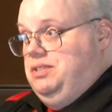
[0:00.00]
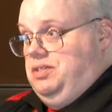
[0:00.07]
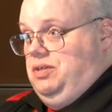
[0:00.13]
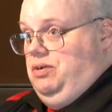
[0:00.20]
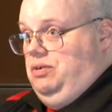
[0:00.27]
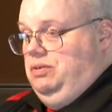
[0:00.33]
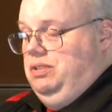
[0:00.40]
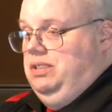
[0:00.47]

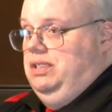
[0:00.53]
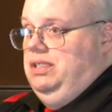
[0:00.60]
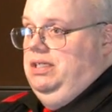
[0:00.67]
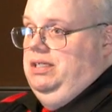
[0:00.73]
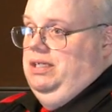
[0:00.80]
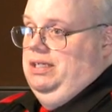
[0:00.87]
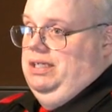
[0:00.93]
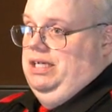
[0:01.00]
So,
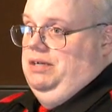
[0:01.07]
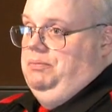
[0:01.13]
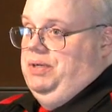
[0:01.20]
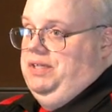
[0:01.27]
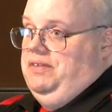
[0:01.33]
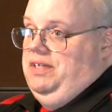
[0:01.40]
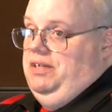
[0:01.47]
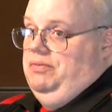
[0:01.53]
uh,
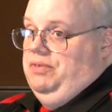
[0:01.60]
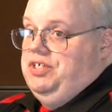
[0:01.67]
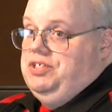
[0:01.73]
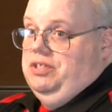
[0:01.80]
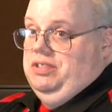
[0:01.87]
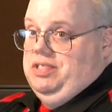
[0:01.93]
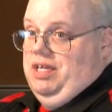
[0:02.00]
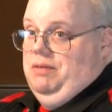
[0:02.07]
but the
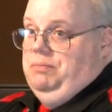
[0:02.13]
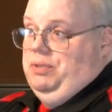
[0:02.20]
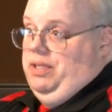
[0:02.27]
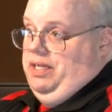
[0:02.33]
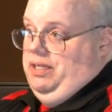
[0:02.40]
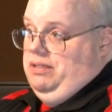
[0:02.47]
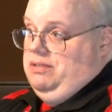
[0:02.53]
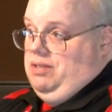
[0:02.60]
original
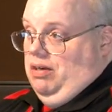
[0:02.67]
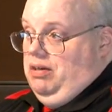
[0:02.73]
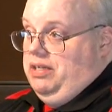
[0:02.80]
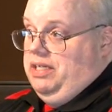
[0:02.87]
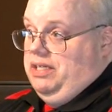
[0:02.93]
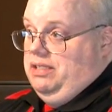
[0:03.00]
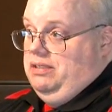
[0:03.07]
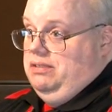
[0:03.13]
template
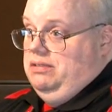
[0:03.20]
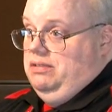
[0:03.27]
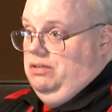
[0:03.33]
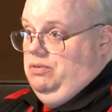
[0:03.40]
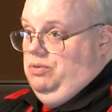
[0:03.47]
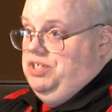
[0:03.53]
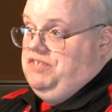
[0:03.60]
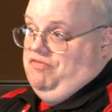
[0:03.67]
target
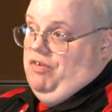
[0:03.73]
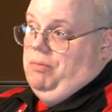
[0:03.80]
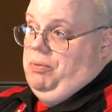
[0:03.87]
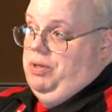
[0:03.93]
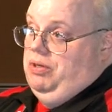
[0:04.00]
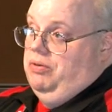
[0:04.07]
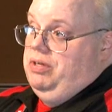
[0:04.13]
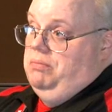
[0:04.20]
was
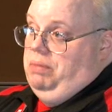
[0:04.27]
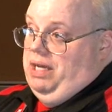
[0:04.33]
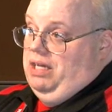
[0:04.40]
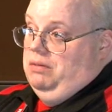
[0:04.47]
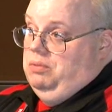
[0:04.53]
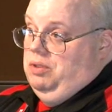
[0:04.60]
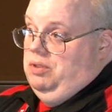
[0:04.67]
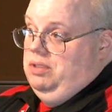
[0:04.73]
4.0
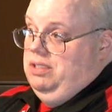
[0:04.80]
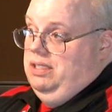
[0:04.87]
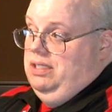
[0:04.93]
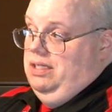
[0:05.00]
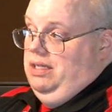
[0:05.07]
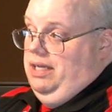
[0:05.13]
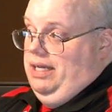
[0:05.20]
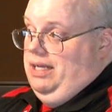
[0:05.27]
compatible,
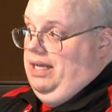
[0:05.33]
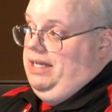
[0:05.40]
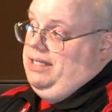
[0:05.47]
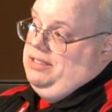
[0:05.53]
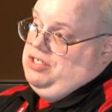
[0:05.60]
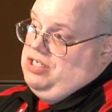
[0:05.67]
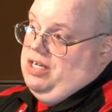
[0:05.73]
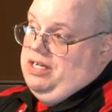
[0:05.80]
and I
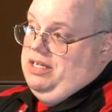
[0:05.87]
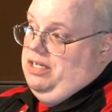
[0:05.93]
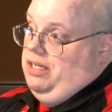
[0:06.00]
can check it.